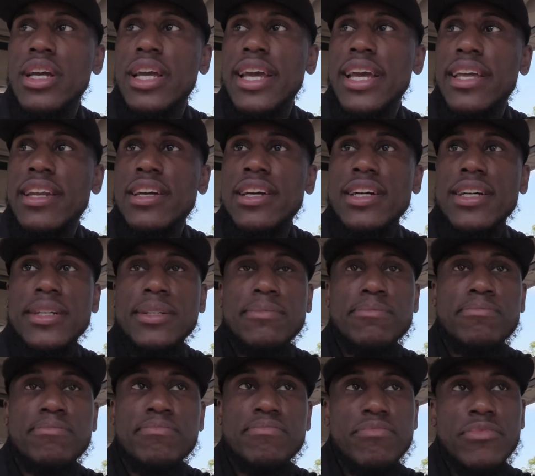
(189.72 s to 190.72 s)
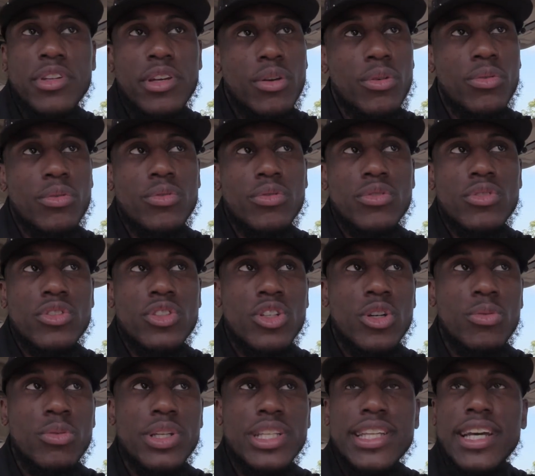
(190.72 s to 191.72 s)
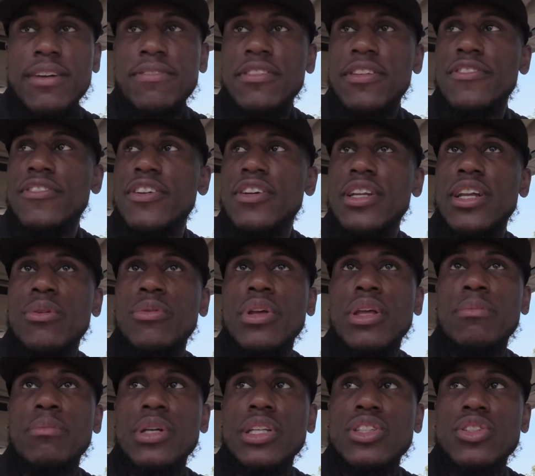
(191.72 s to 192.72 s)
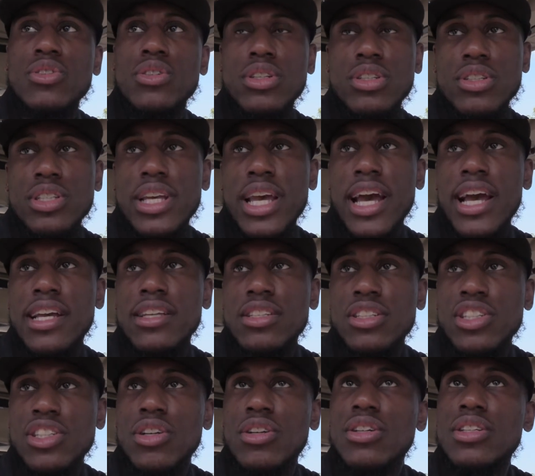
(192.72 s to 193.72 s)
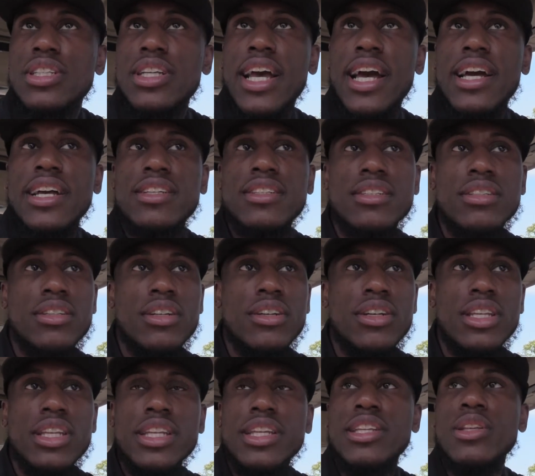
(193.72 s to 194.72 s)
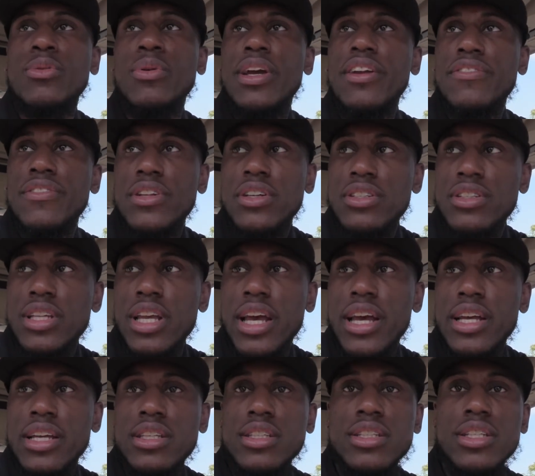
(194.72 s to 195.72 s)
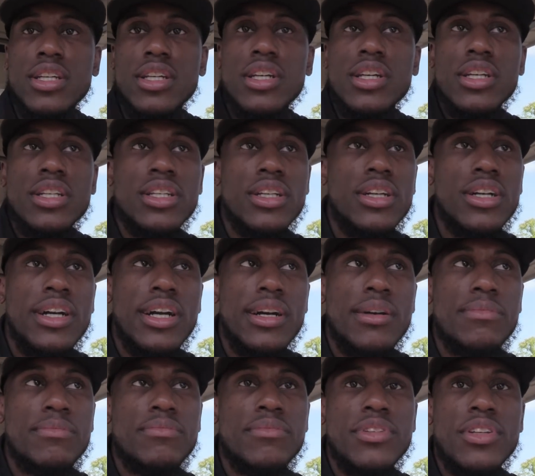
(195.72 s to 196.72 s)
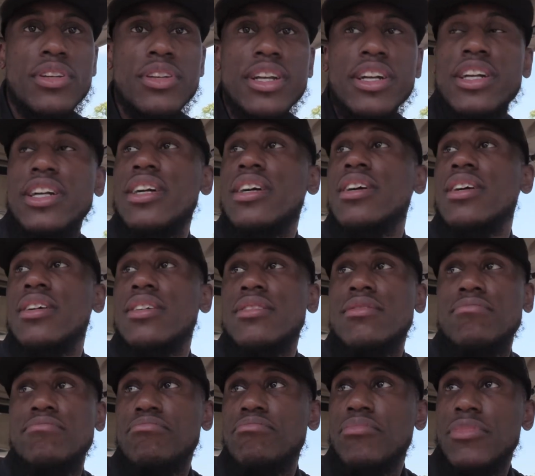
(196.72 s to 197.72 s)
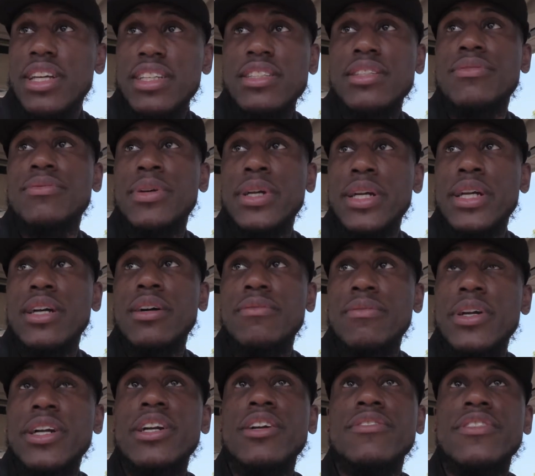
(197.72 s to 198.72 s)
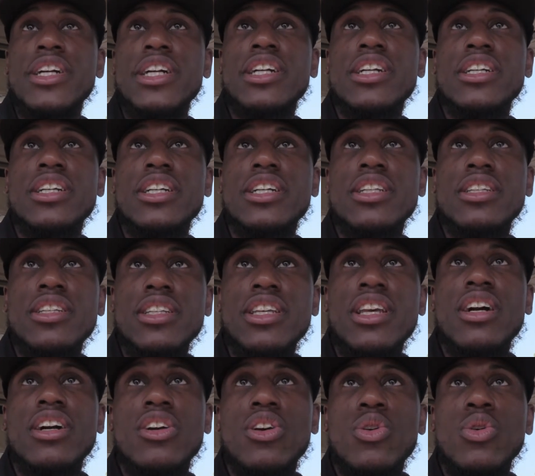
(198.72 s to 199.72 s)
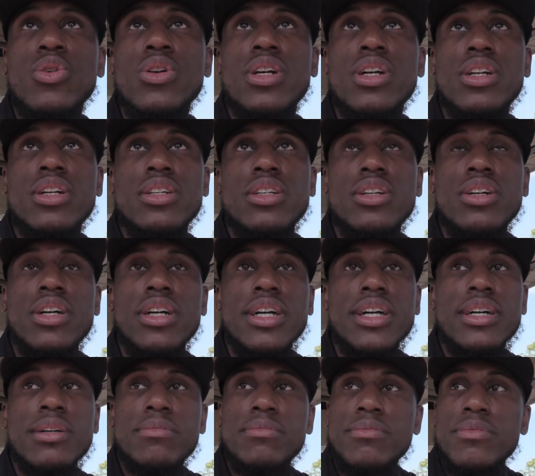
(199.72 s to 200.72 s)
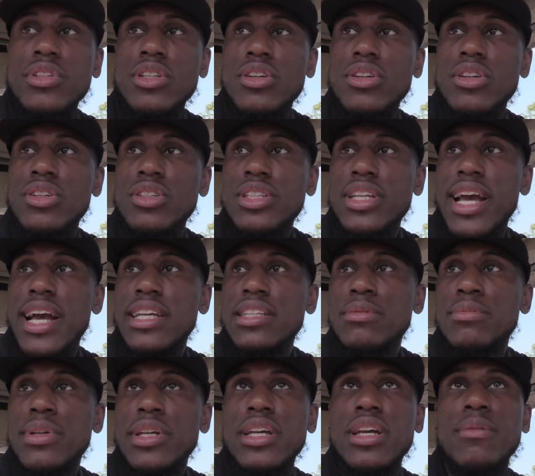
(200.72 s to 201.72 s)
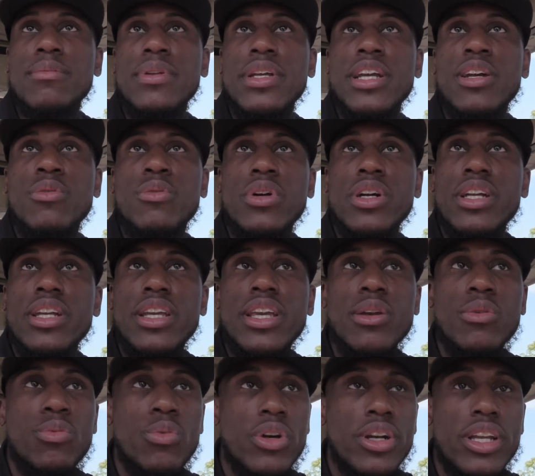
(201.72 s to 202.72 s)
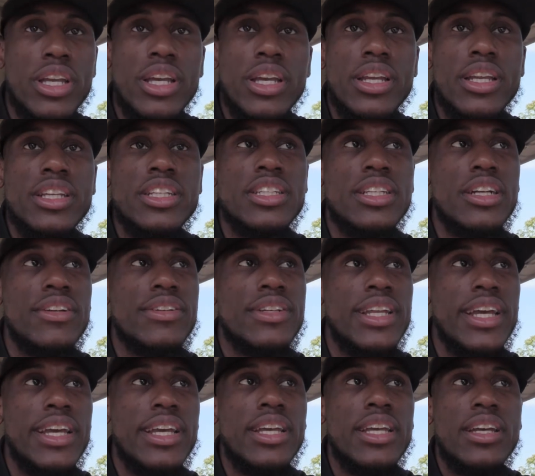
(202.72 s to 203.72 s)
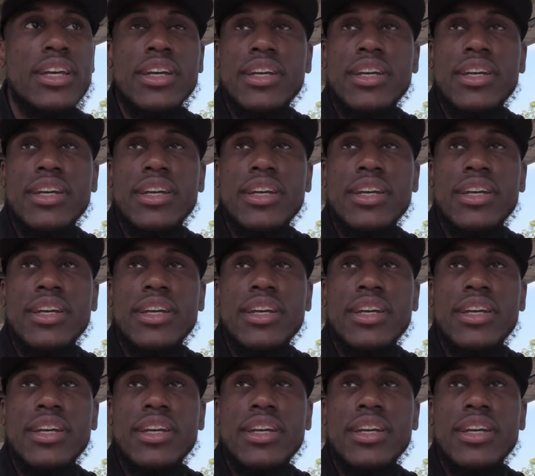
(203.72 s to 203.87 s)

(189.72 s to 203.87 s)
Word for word: and um, you, know, you know, we definitely feel that we can mentor those guys and show those guys, you know, and lead the way for those guys. You know, um, you know they're that's a fair, a very, very good young core. You know, um, you know those guys have been coming in, working, getting work in each and every day.